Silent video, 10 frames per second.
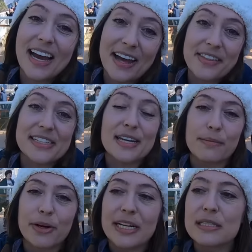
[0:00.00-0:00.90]
Yeah, that's a good
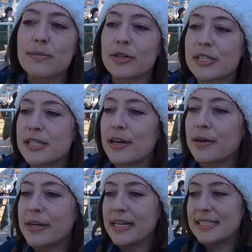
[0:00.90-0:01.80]
point. It's more so
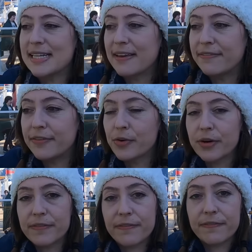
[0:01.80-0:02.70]
it is a
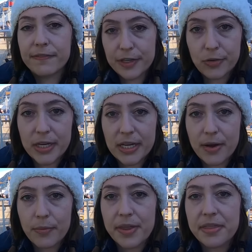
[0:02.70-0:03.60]
fjord viewing
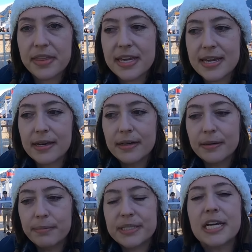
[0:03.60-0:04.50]
with the
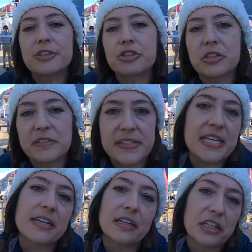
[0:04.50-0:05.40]
potential of
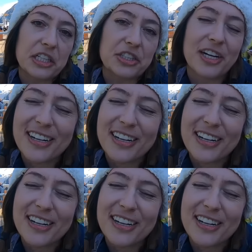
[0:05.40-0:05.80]
seeing the glacier.